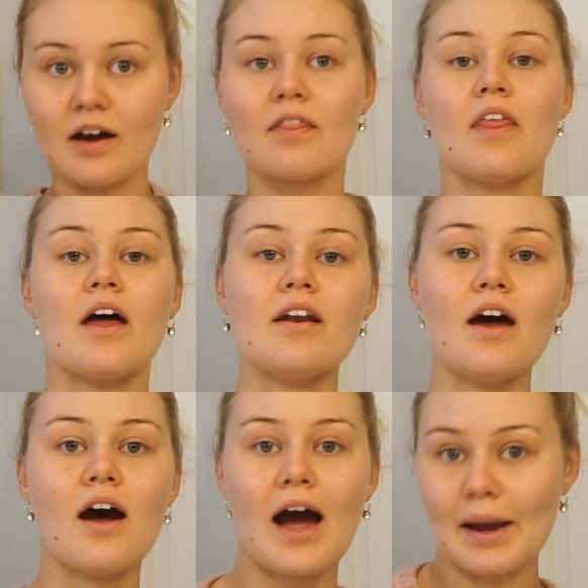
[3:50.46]
And then
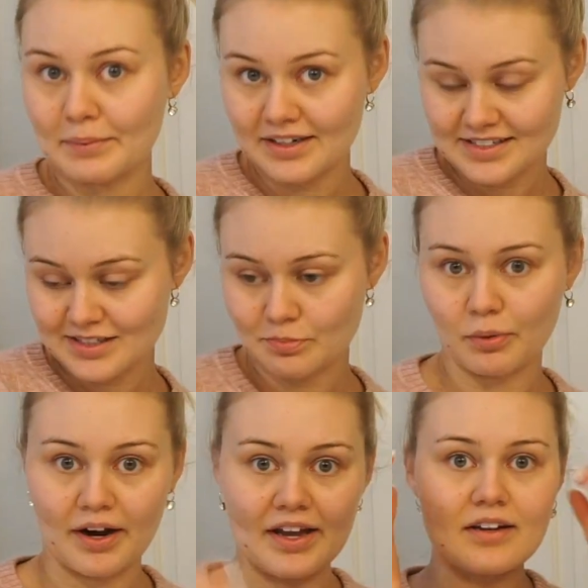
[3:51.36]
I'm gonna
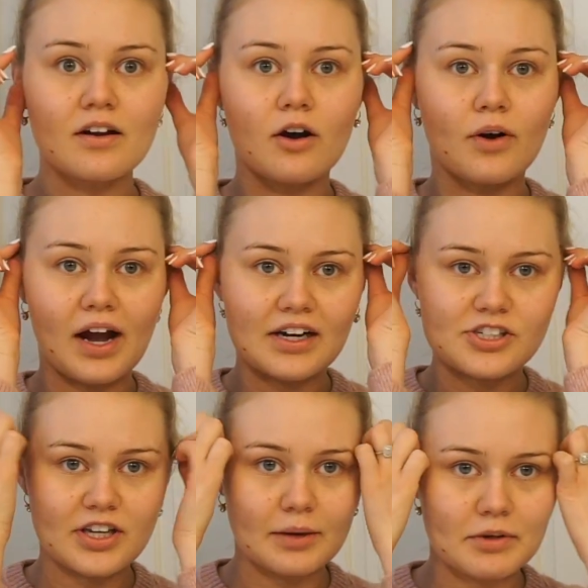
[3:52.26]
spray it. Oh,
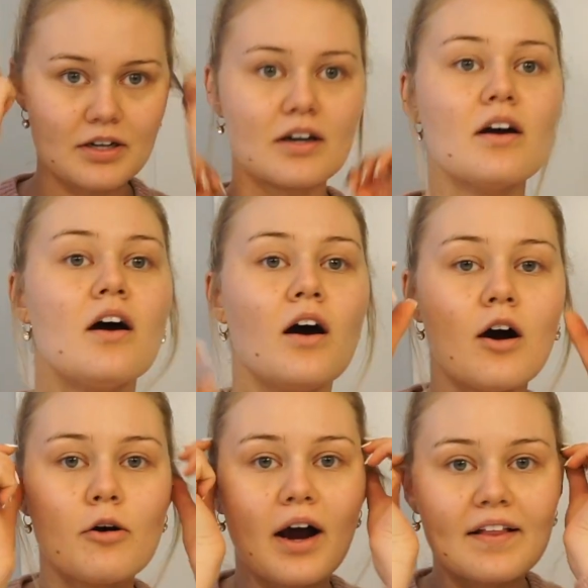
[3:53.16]
actually, I
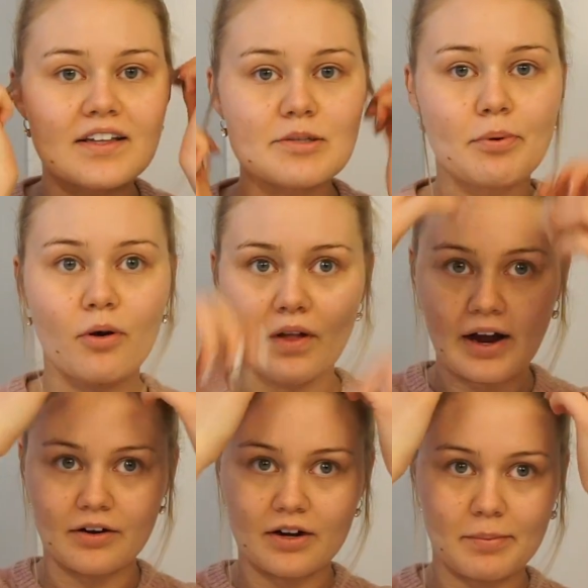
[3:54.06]
like to pull
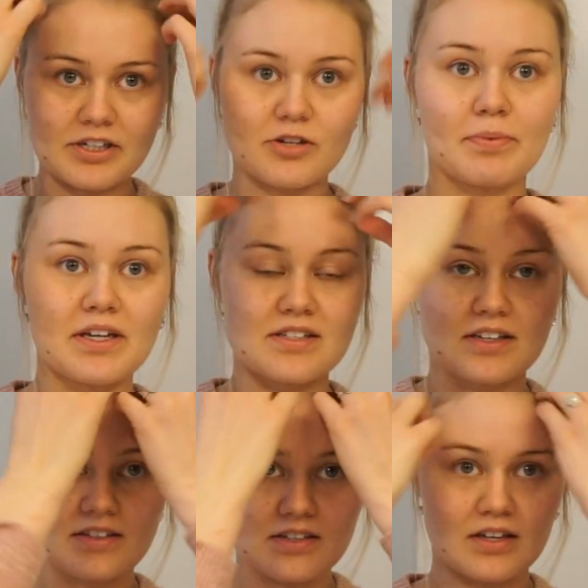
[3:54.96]
out a bunch of
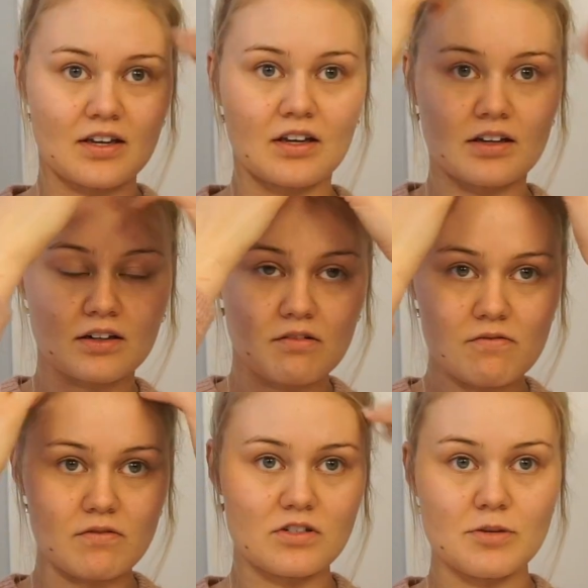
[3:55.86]
pieces
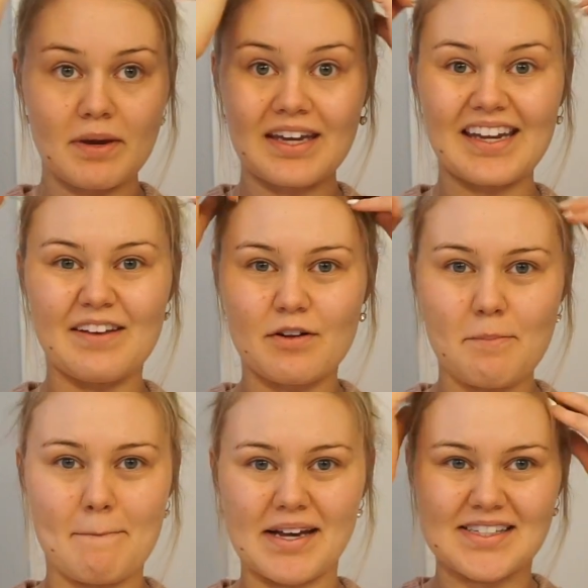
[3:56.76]
to make it
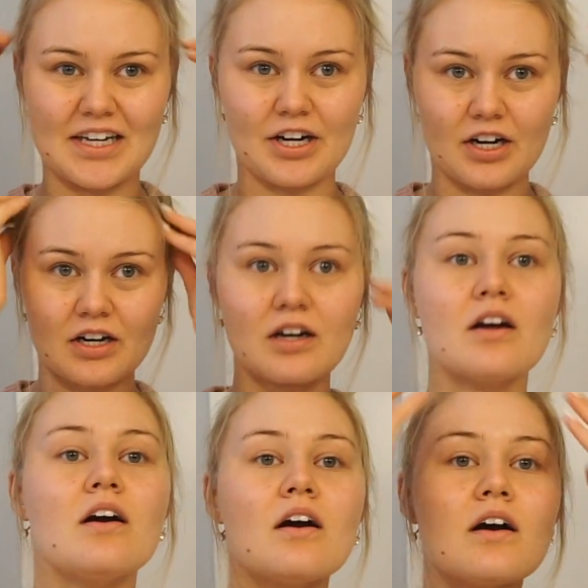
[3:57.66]
even messier.
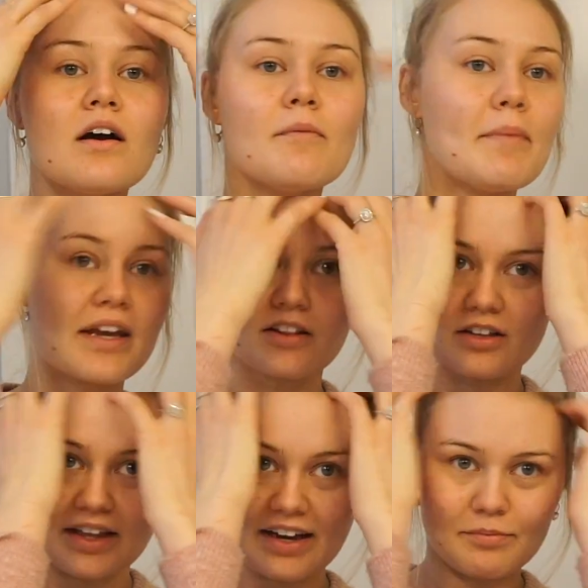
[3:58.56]
Make it look
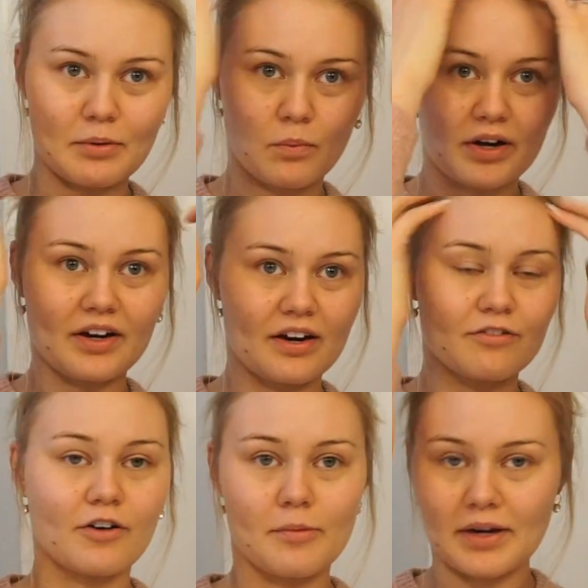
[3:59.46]
like I've been wearing it
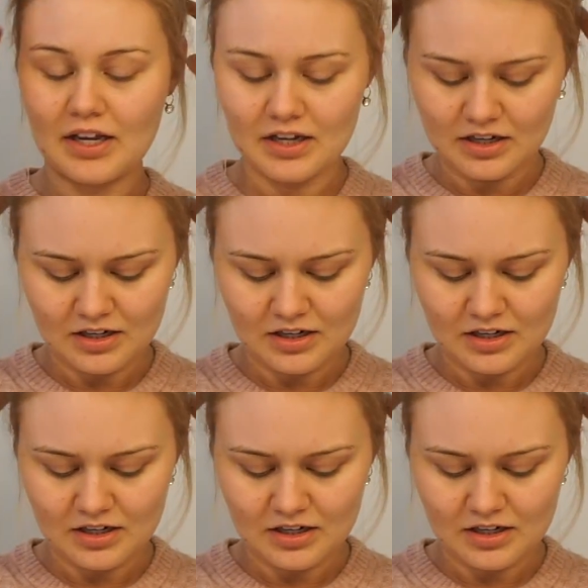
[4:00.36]
for a minute.